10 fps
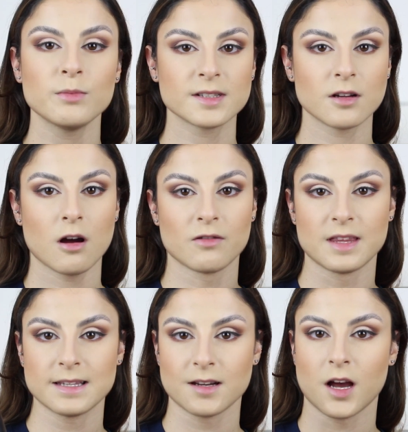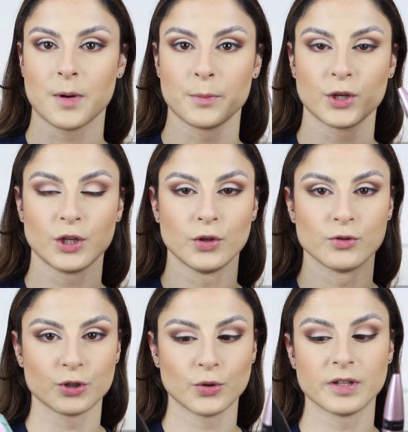mascara, this time I'm going to
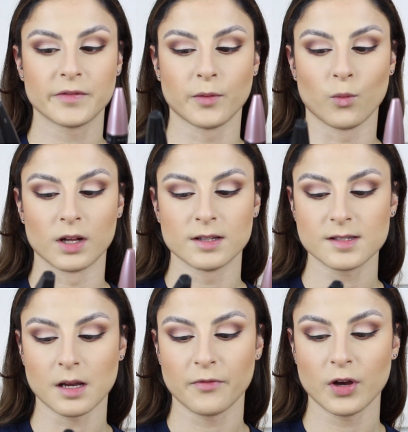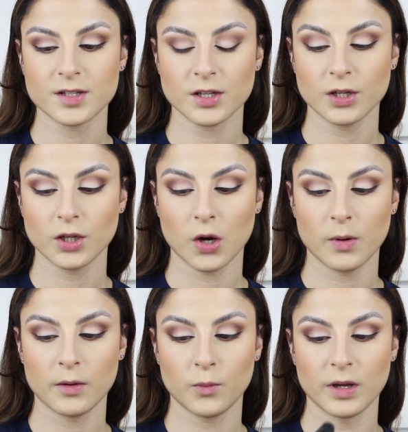use two different ones. I'm first going to go
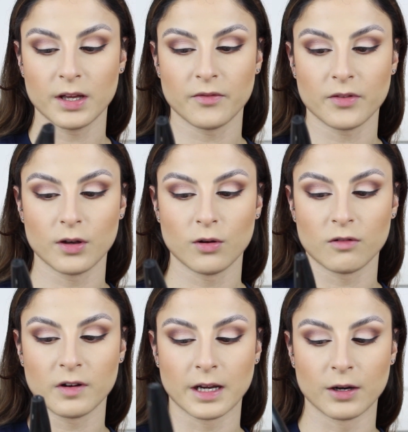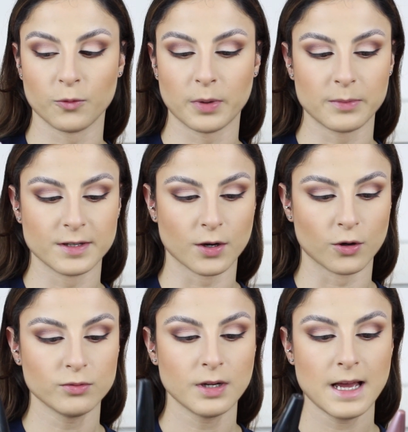in with the Loreal Baby
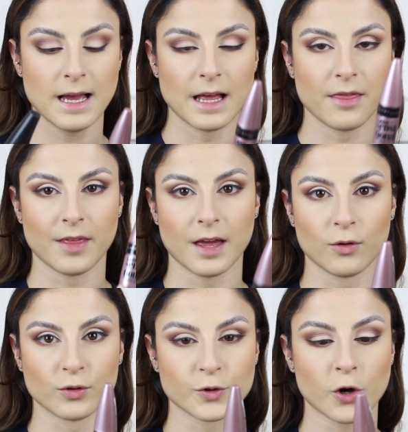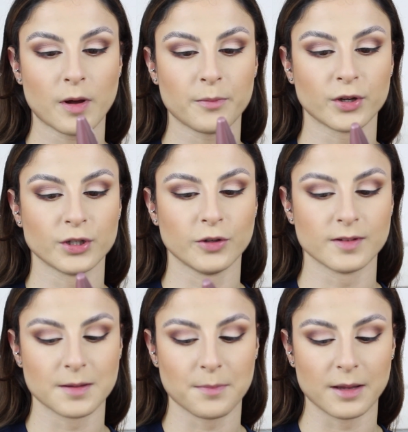Doll, and then on top I'm going to
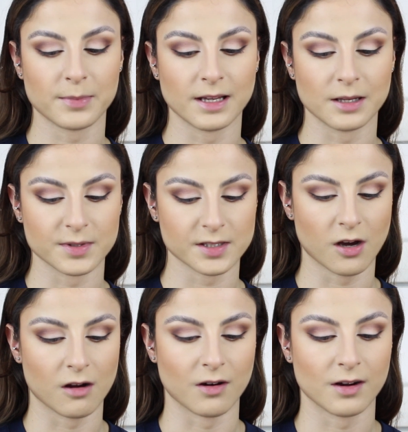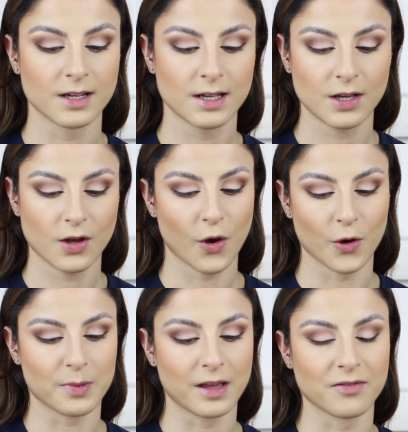use the Maybelline mascara,
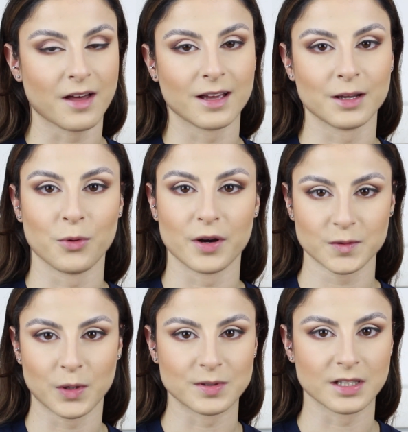hoping that it works well